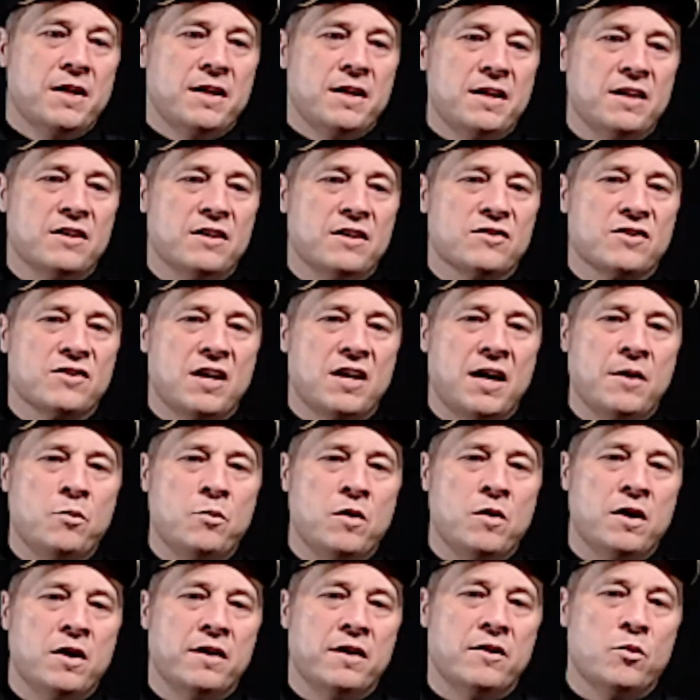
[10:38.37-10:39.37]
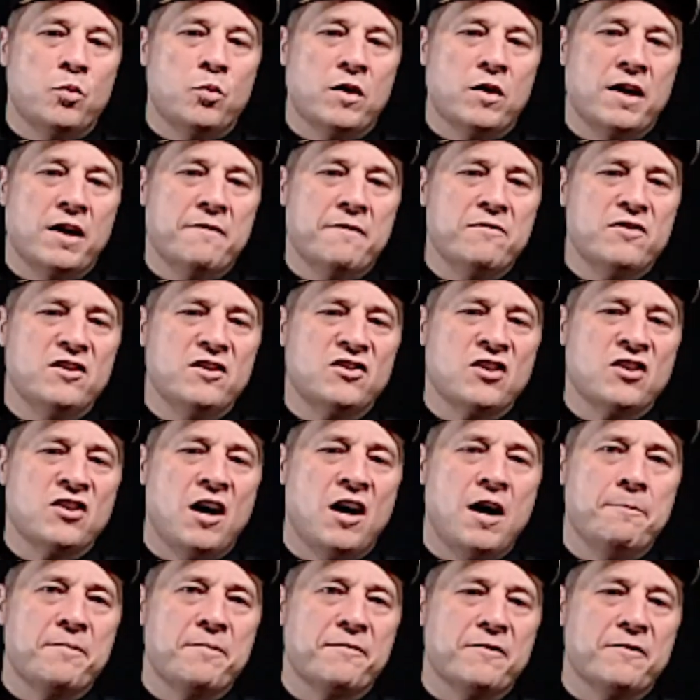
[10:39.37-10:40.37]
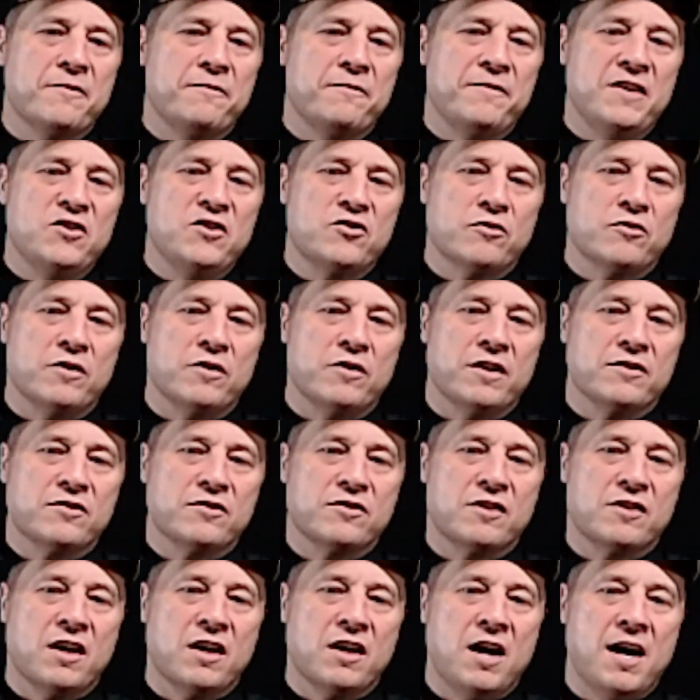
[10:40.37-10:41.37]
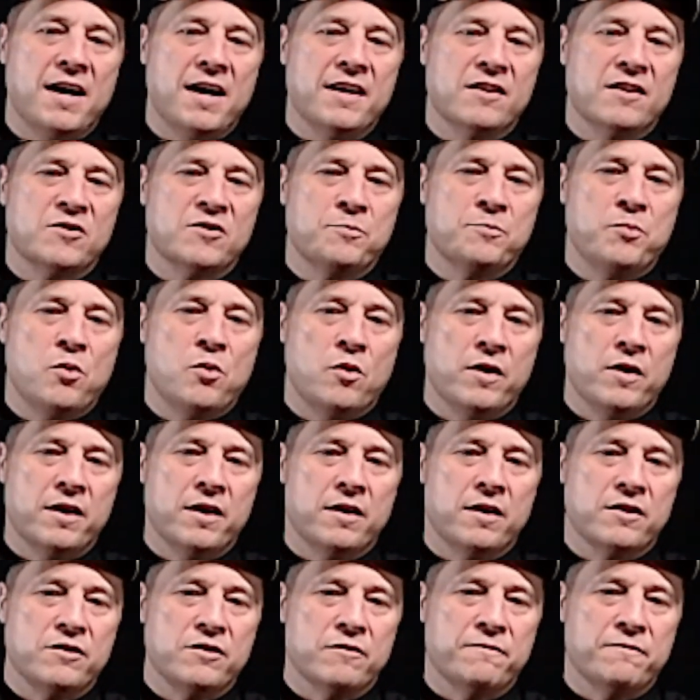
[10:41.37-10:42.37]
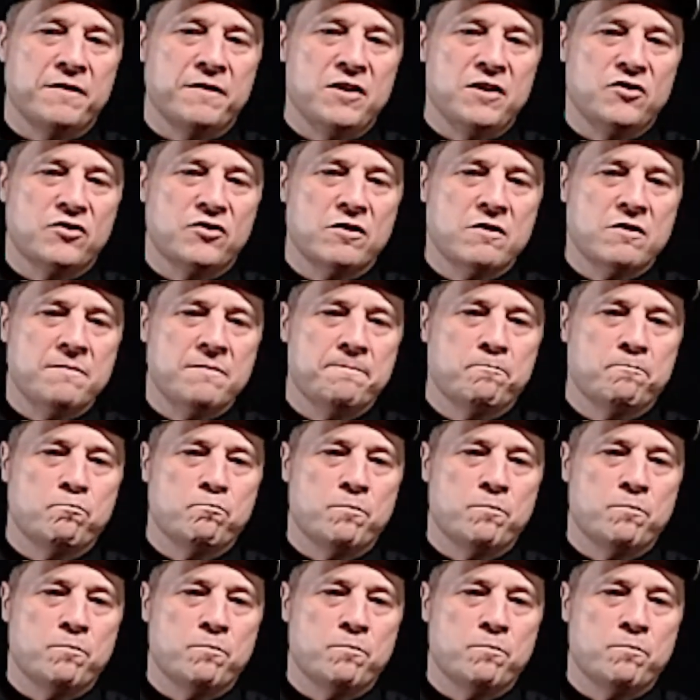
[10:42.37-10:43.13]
is I want wherever the top of the feature is, the highest point on your feature,